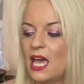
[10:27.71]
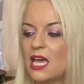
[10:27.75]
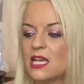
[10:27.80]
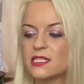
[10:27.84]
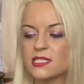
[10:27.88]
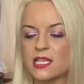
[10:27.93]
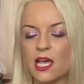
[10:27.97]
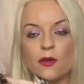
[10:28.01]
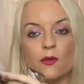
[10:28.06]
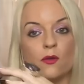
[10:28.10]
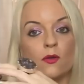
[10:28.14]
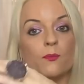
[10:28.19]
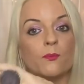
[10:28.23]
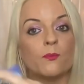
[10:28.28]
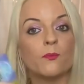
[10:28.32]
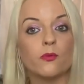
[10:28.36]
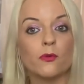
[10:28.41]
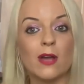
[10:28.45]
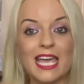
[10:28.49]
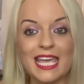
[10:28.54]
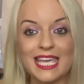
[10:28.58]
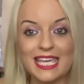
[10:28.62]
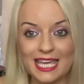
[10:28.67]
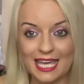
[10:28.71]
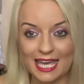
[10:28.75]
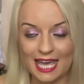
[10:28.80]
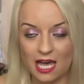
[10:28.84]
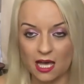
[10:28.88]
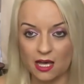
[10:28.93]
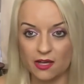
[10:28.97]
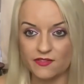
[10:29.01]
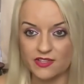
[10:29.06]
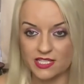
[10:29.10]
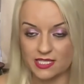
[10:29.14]
So breaking
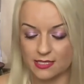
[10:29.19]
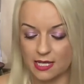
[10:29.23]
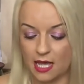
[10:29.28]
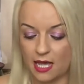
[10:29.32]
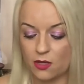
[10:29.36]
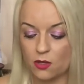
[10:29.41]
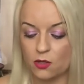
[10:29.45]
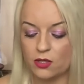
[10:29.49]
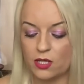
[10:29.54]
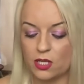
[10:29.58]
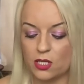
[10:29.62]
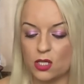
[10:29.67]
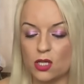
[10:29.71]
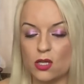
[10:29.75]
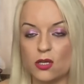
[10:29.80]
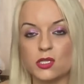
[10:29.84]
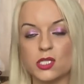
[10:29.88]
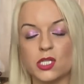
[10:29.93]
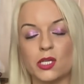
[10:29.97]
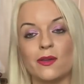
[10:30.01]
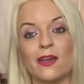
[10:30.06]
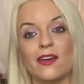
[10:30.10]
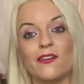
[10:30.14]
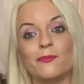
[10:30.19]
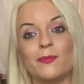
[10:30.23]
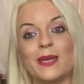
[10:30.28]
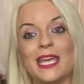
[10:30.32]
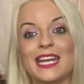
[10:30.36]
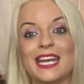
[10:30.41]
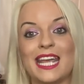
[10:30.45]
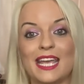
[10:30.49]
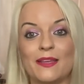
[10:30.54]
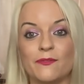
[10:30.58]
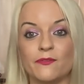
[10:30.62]
out of a cycle that you two have
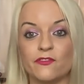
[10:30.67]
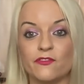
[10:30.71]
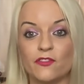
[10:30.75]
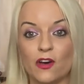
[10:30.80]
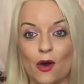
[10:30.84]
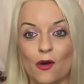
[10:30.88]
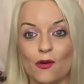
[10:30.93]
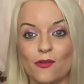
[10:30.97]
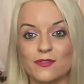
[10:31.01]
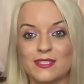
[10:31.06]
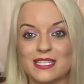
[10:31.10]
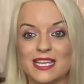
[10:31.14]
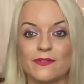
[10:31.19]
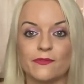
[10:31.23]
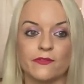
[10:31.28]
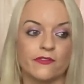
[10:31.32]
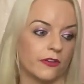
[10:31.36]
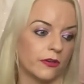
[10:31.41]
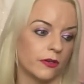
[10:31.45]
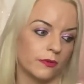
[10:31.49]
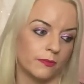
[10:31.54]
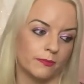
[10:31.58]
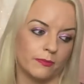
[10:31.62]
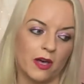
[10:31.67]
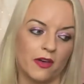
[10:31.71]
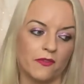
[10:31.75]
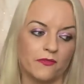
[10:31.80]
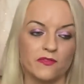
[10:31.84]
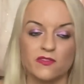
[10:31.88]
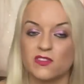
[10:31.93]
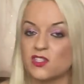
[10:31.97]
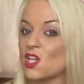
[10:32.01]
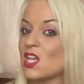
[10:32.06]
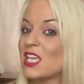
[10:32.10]
been involved in for
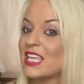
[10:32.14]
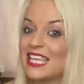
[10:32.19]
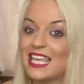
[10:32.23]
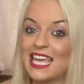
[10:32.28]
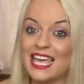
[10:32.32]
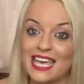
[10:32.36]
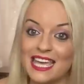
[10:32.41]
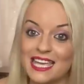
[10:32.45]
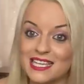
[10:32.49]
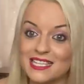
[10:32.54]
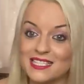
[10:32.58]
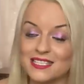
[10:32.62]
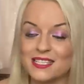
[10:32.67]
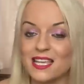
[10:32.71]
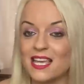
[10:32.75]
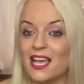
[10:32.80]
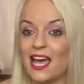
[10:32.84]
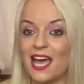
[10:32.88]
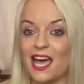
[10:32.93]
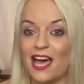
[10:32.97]
months, years,